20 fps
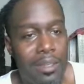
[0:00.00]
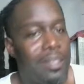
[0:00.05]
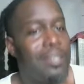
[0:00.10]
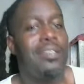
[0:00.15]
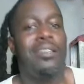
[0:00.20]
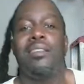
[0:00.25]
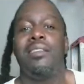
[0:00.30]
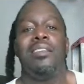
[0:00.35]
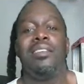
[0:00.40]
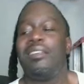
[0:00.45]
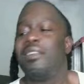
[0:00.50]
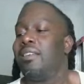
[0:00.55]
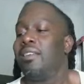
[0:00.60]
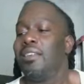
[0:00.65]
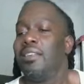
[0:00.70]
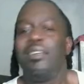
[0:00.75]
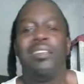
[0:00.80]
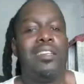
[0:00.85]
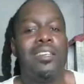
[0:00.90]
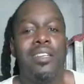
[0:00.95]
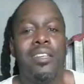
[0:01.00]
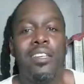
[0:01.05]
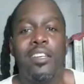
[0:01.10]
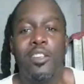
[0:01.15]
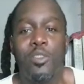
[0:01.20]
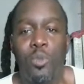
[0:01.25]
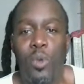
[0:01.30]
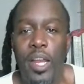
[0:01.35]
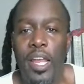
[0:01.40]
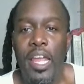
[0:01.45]
What?
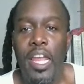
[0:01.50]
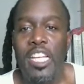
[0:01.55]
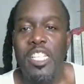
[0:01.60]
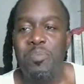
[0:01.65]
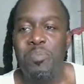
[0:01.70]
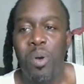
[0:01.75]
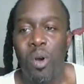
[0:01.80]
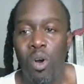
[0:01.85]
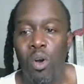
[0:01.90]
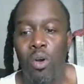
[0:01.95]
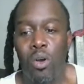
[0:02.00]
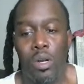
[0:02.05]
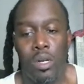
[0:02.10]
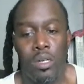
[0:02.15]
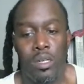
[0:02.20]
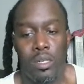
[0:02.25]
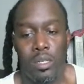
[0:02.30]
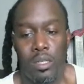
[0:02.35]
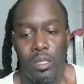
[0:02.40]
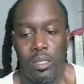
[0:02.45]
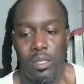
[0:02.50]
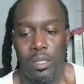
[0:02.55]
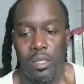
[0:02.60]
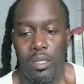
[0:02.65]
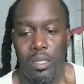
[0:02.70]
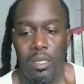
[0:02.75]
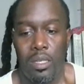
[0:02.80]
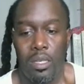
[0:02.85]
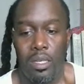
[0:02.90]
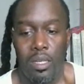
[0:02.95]
Rage porn.
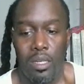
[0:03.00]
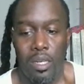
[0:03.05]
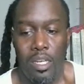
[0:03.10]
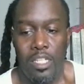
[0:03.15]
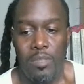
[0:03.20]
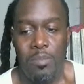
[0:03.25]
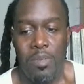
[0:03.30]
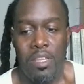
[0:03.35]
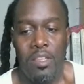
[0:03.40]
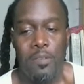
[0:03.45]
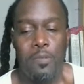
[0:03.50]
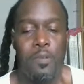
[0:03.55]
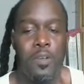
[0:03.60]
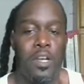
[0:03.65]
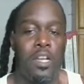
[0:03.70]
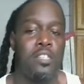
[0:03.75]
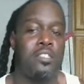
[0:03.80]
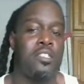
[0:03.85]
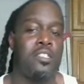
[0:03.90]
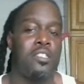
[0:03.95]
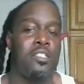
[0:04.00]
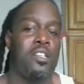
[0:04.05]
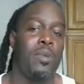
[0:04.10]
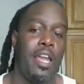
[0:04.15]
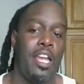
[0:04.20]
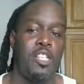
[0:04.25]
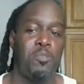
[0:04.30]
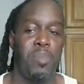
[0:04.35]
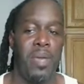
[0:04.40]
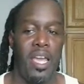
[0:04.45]
These motherfuckers
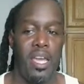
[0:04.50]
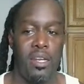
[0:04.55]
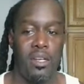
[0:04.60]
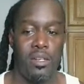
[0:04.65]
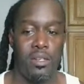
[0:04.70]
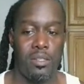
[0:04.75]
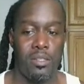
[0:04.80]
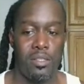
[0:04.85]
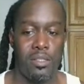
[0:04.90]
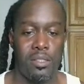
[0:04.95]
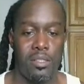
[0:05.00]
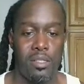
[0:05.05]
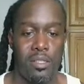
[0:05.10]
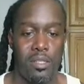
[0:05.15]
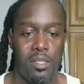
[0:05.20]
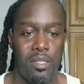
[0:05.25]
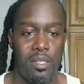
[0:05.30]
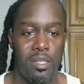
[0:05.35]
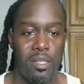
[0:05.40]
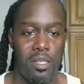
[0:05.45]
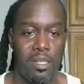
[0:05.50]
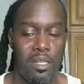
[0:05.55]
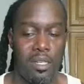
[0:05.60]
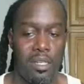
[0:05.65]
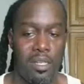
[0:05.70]
are rage baiters.